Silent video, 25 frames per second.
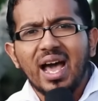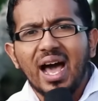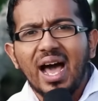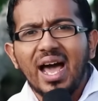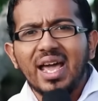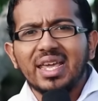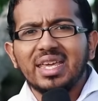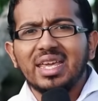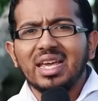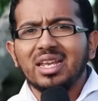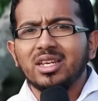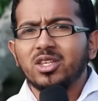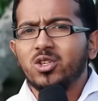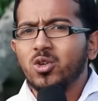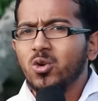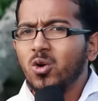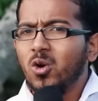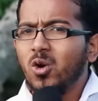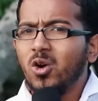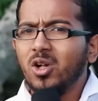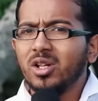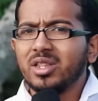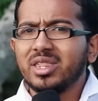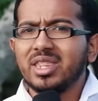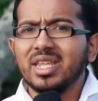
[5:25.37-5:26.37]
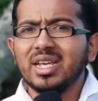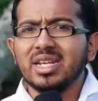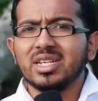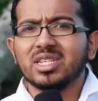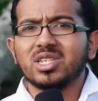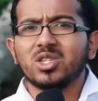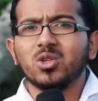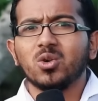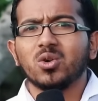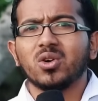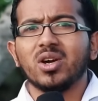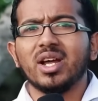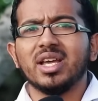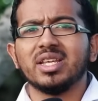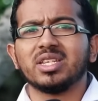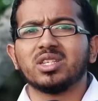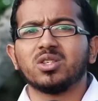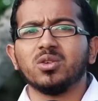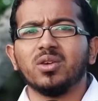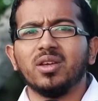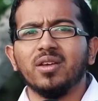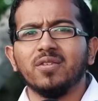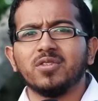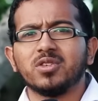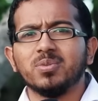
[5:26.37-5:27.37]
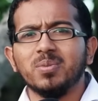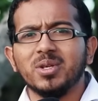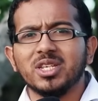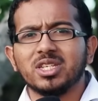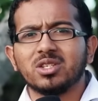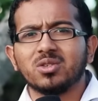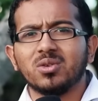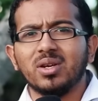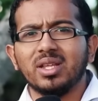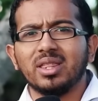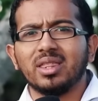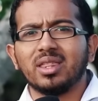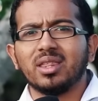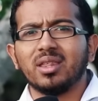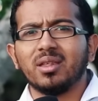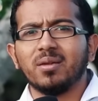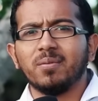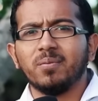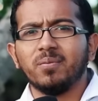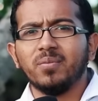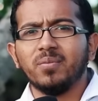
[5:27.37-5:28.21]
I can do all things through Christ who gives me strength.